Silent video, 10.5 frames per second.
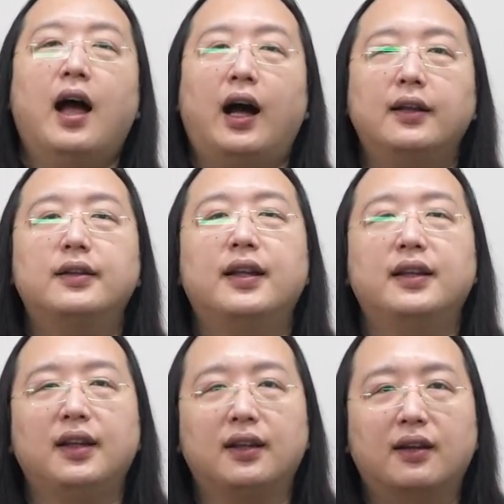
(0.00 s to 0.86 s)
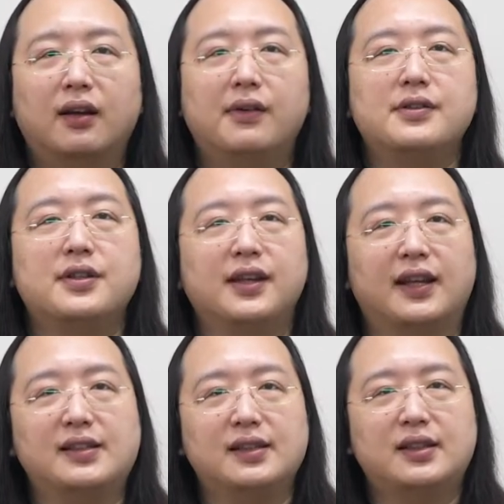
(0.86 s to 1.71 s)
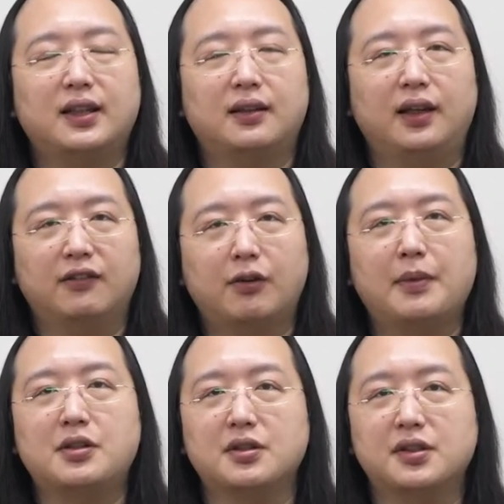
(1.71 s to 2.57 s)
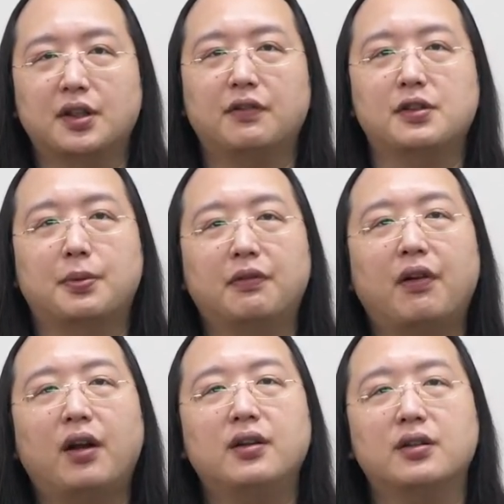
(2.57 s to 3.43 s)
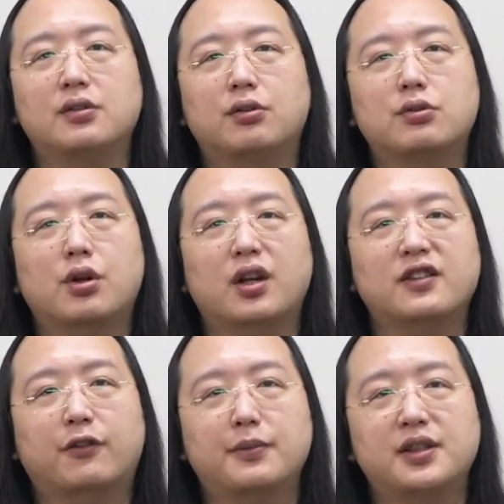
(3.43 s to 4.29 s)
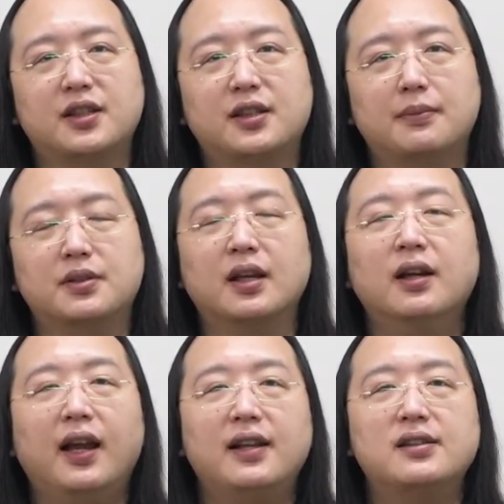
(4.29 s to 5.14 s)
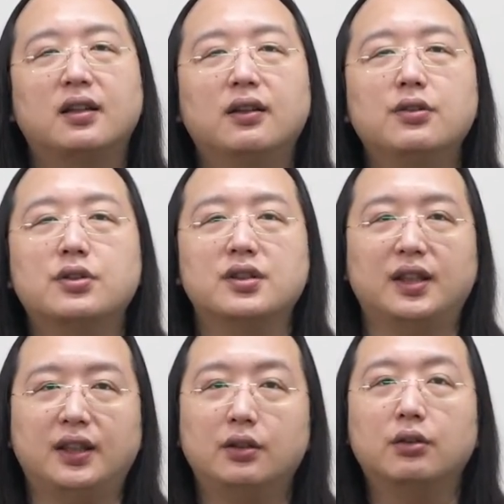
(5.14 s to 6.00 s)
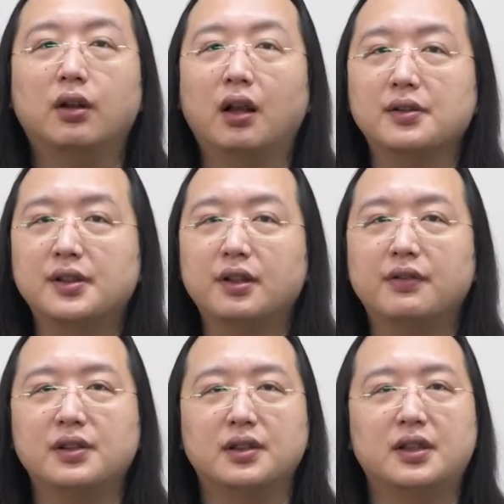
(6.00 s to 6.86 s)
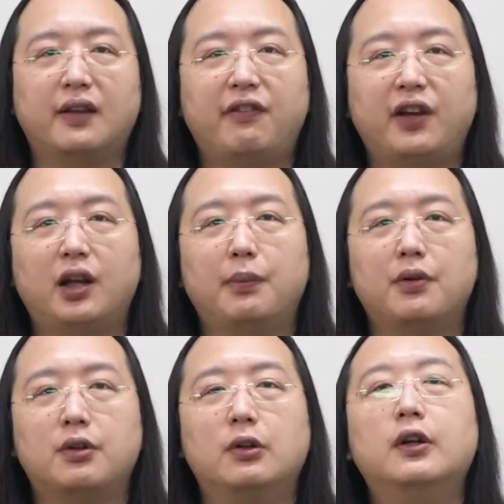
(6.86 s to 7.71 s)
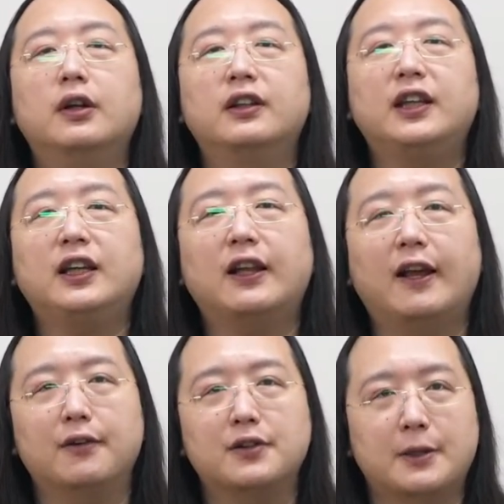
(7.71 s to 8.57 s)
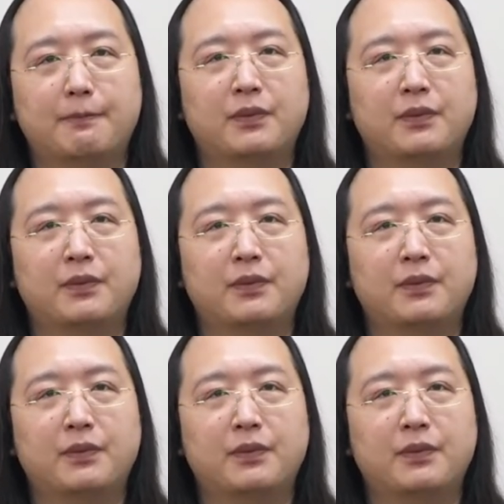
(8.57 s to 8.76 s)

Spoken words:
Other than encouraging existing information service providers to transform systems and solutions into cloud services available through T-Cloud,